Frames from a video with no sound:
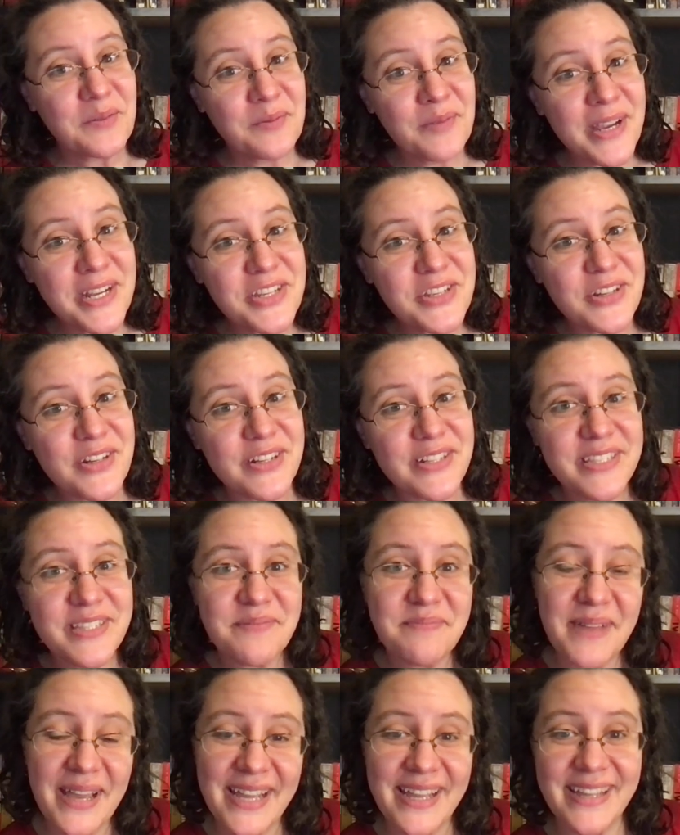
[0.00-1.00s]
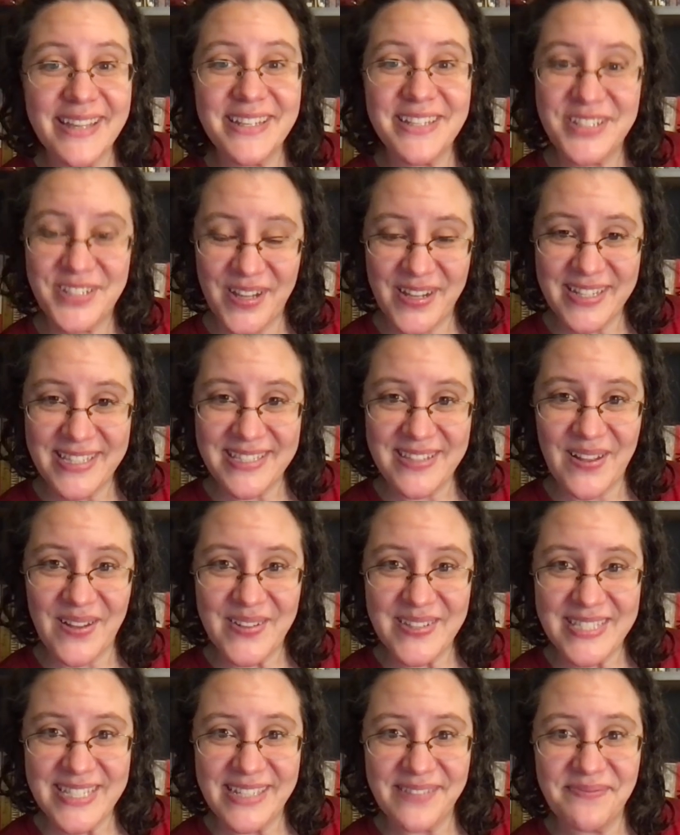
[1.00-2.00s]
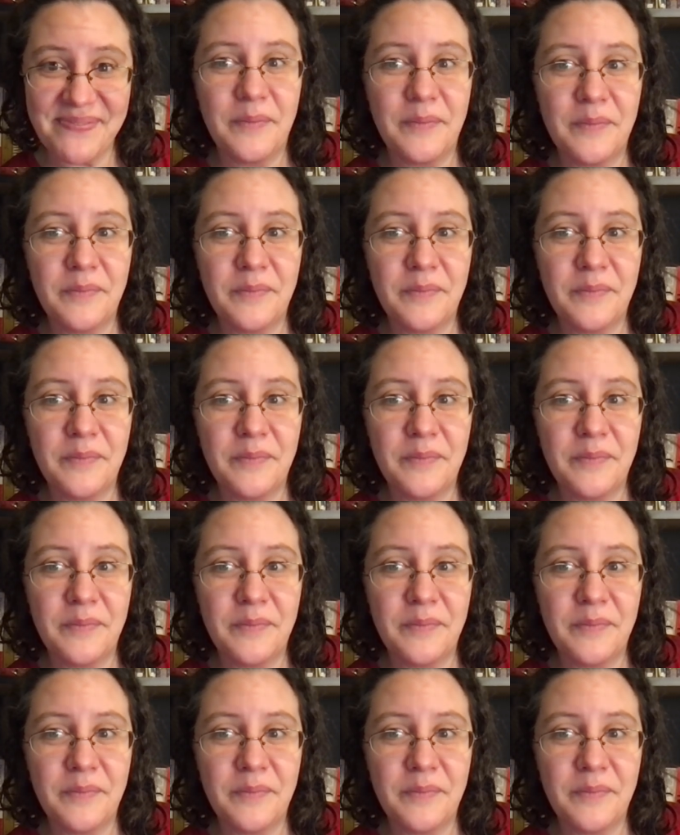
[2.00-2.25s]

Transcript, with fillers: Red Shirts by John Scalzi,